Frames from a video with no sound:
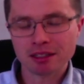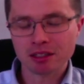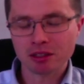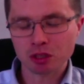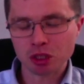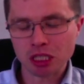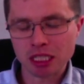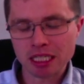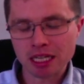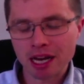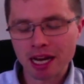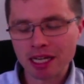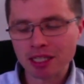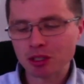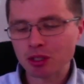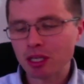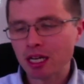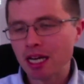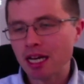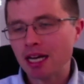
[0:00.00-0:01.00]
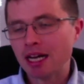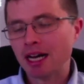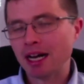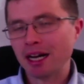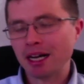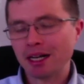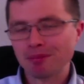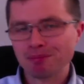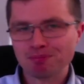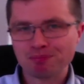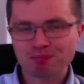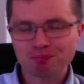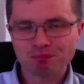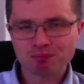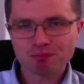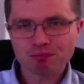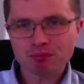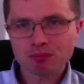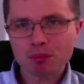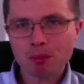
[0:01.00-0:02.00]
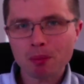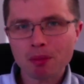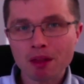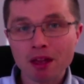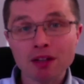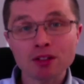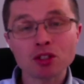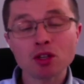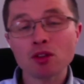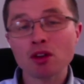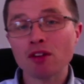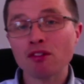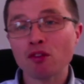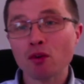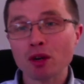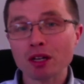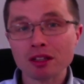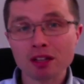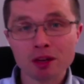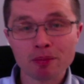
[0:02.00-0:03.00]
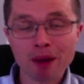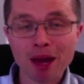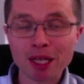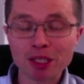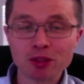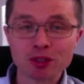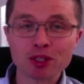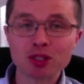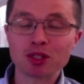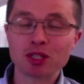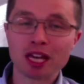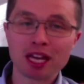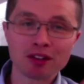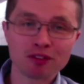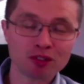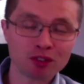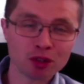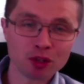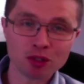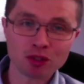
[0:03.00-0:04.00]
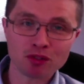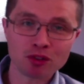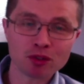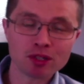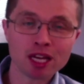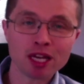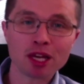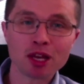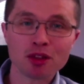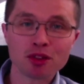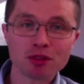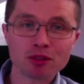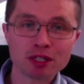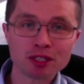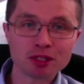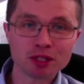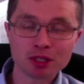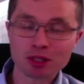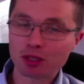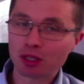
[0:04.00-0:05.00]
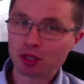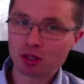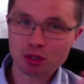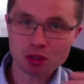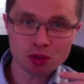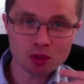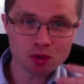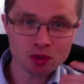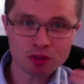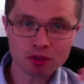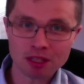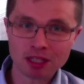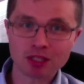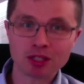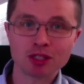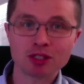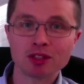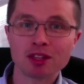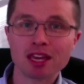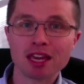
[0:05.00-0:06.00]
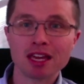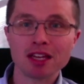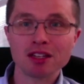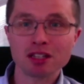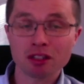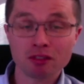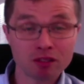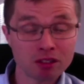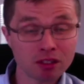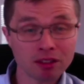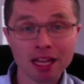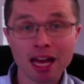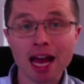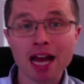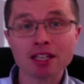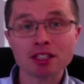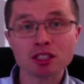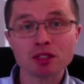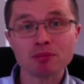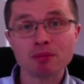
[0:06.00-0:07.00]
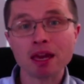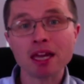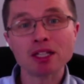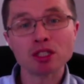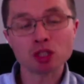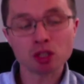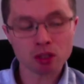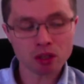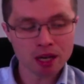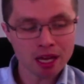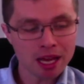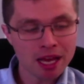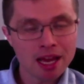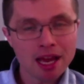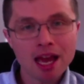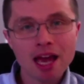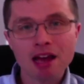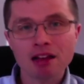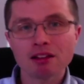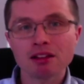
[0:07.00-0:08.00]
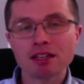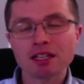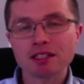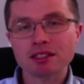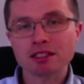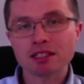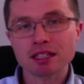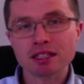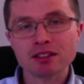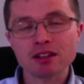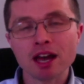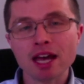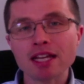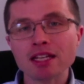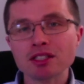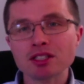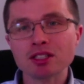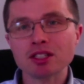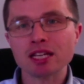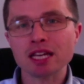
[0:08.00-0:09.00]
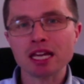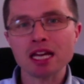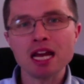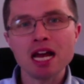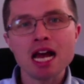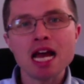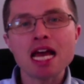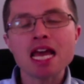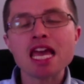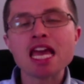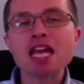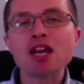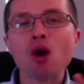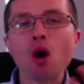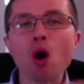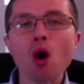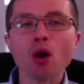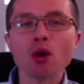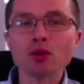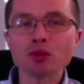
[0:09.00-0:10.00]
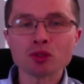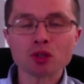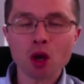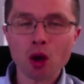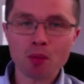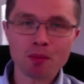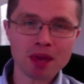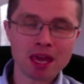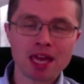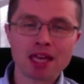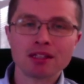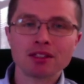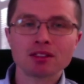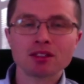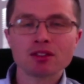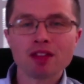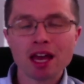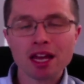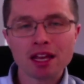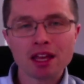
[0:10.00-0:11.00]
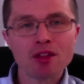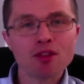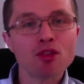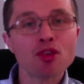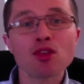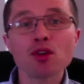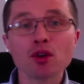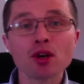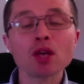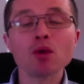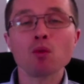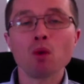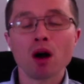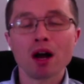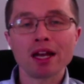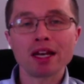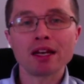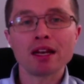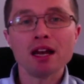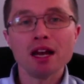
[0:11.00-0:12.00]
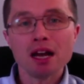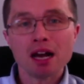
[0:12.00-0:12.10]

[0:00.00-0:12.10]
she dies. And so therefore Cleopatra is dead. For those of you taking 362, this is the end of the last major Hellenistic dynasty. It also means that in 31,